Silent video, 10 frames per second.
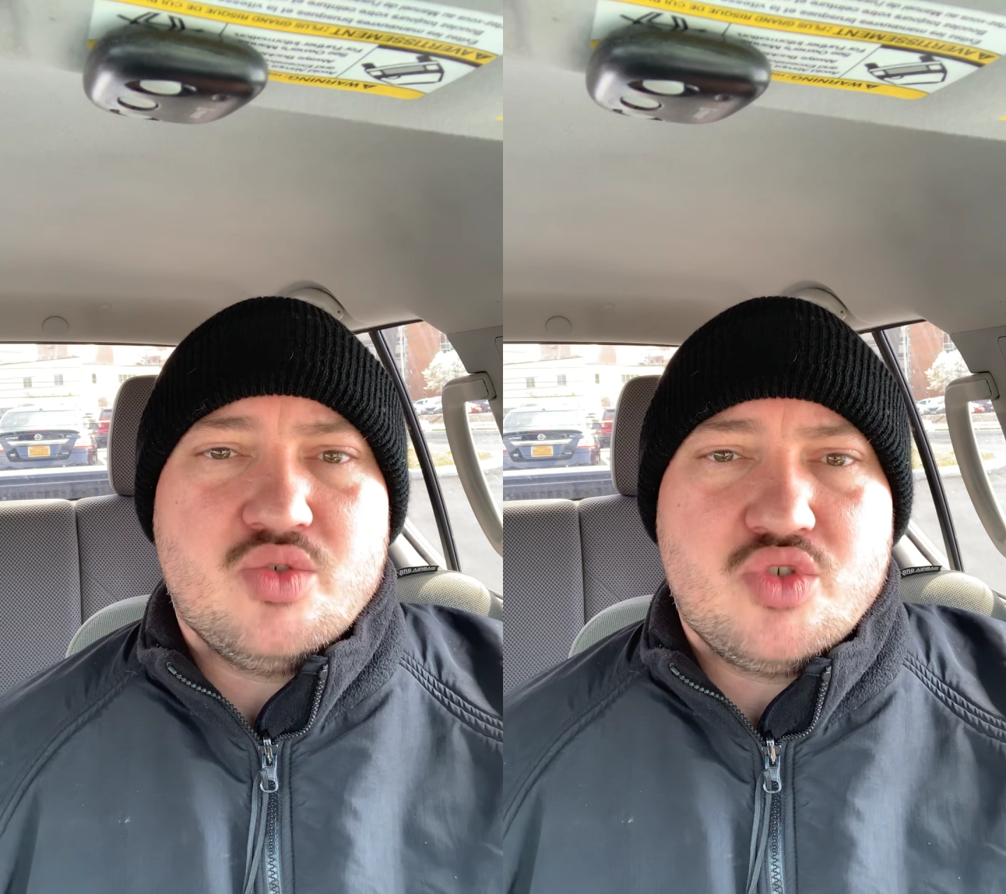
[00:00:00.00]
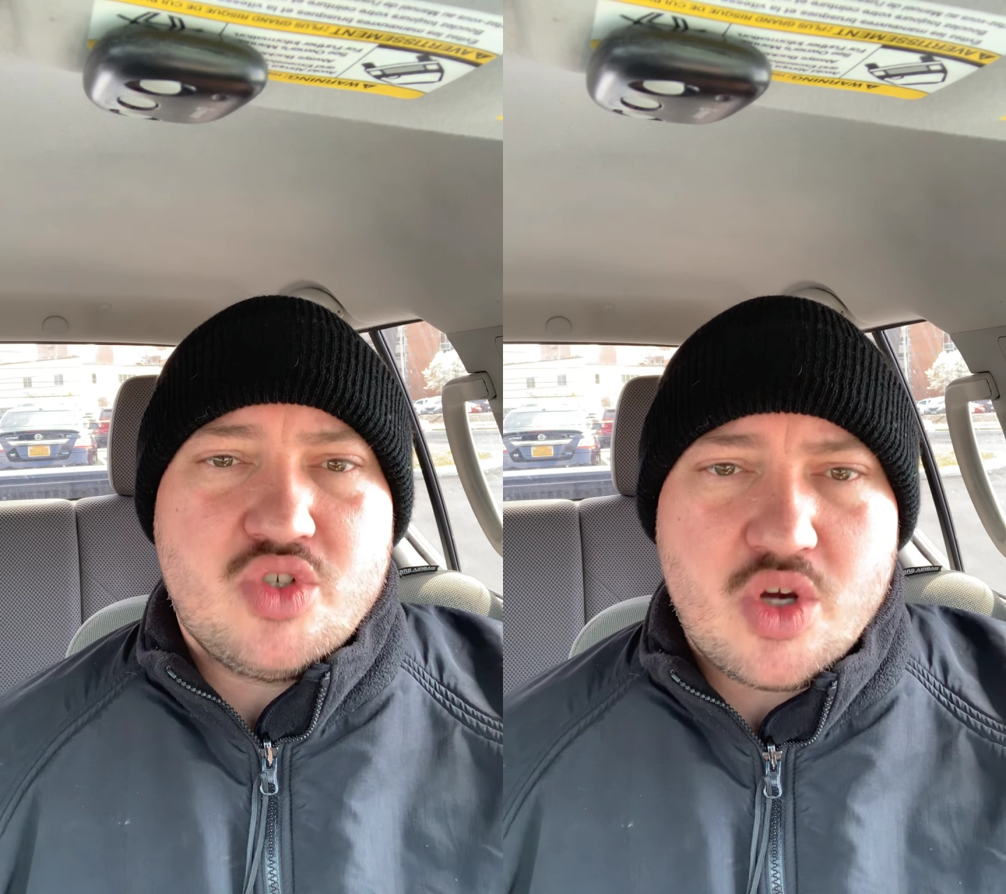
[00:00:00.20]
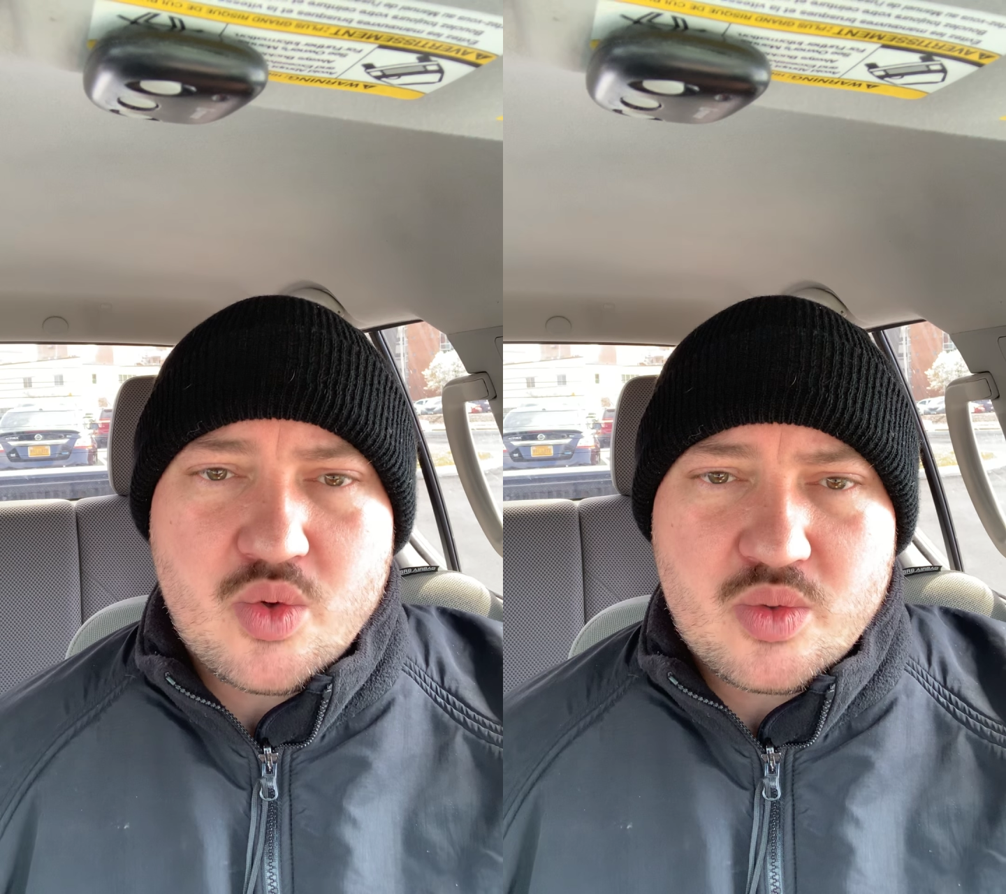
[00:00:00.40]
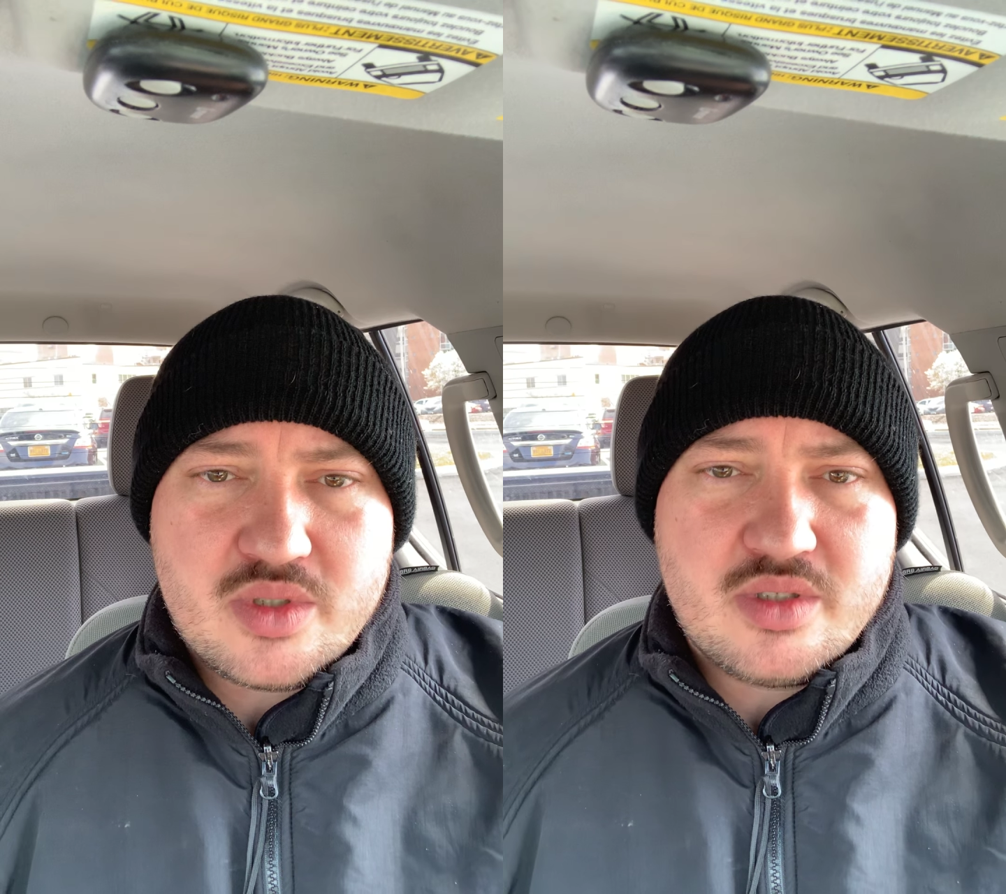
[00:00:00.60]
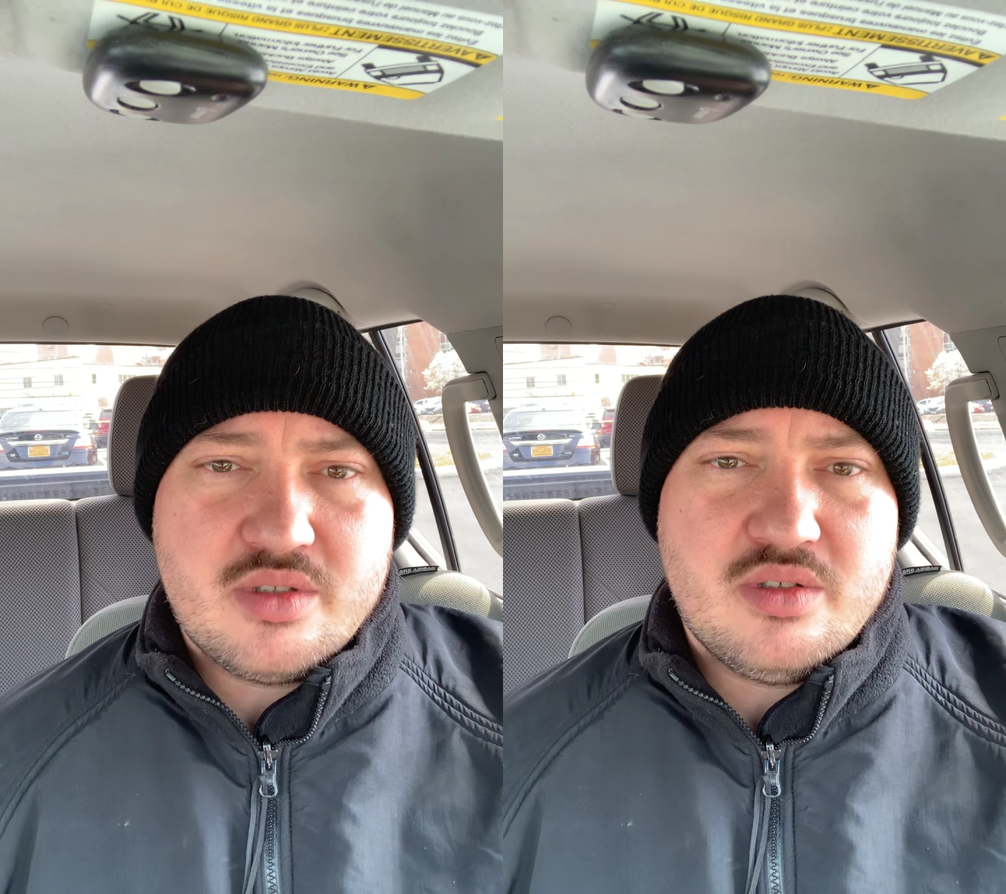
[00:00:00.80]
those
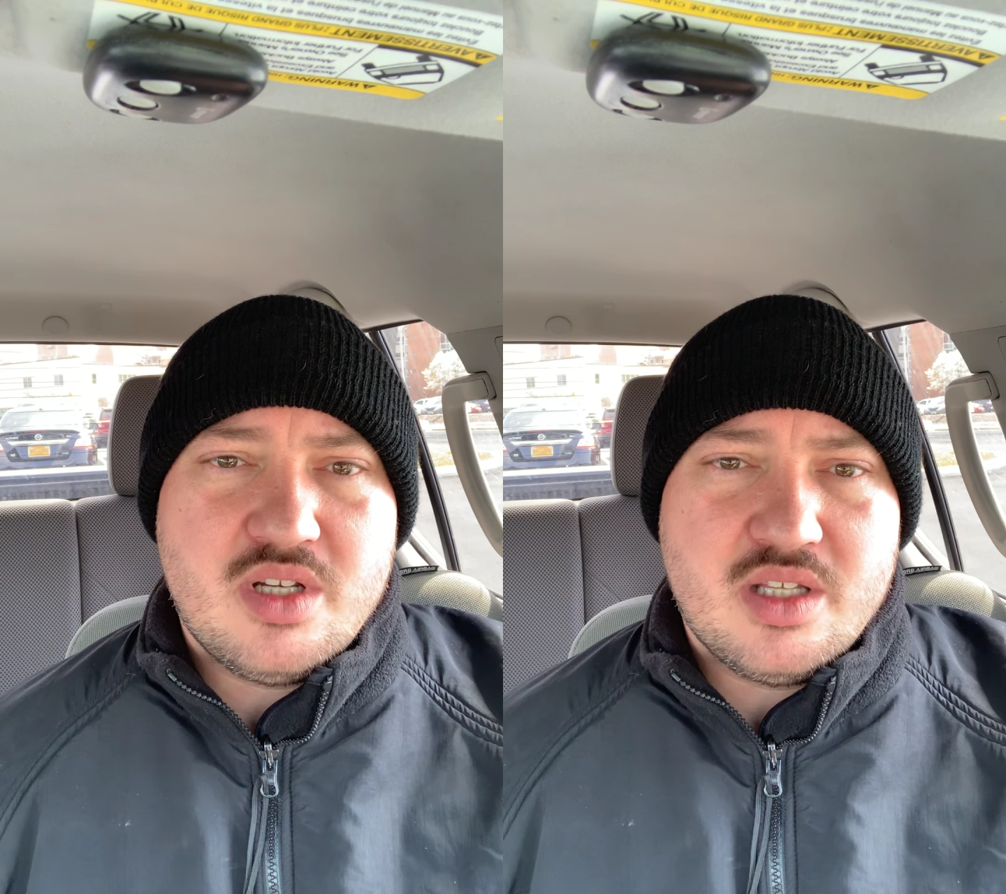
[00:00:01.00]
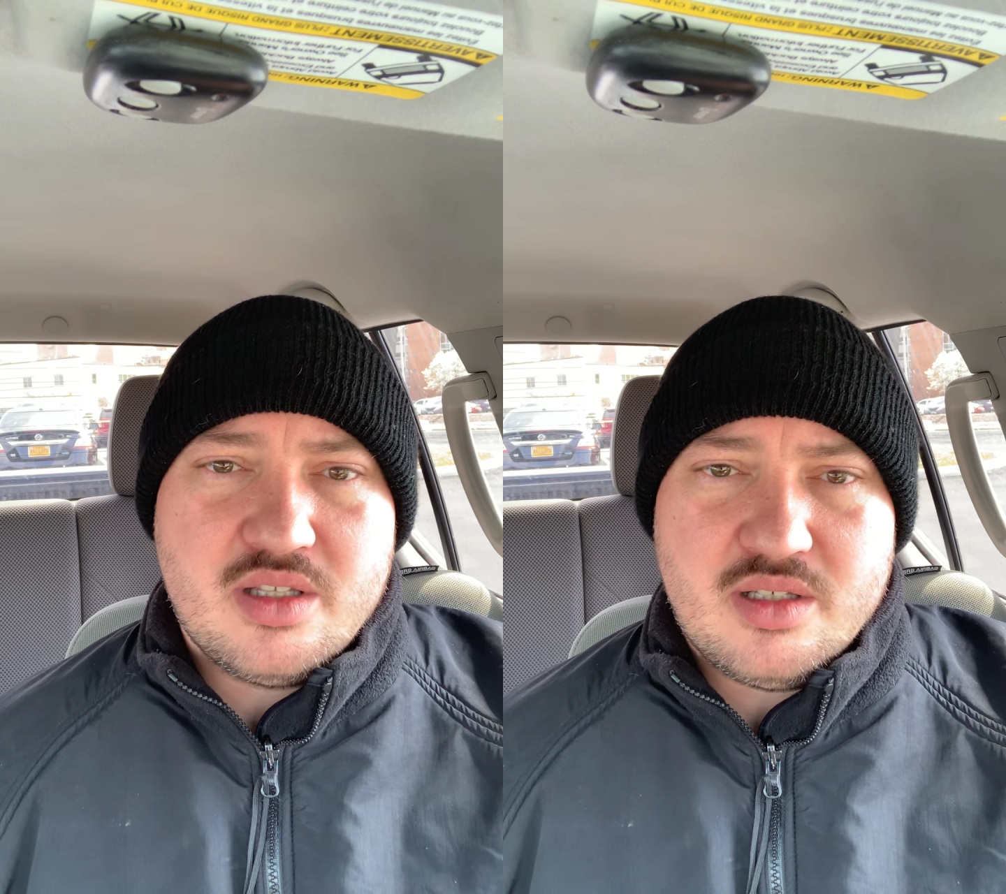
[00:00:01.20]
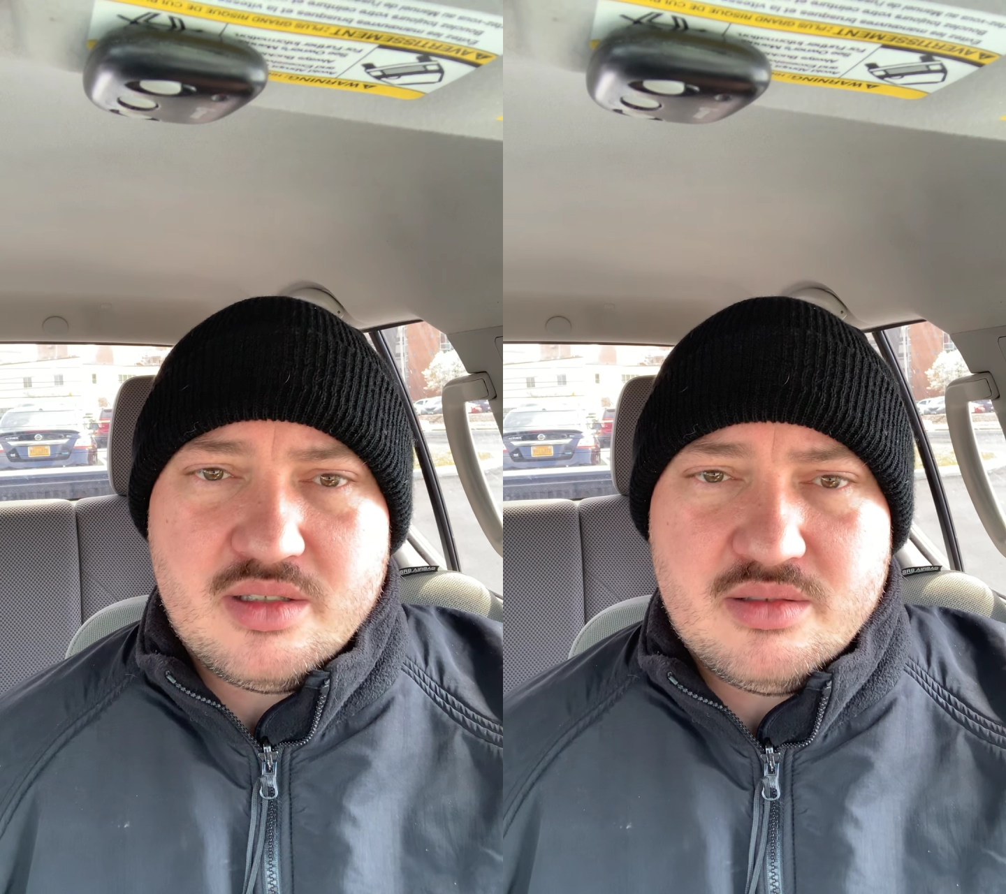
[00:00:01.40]
jokes, nothing.